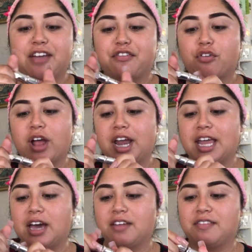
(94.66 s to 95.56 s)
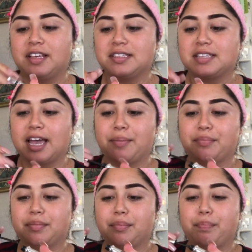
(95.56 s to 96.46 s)
carve them out and call
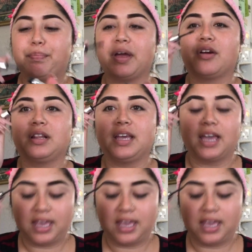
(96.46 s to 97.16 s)
it a day.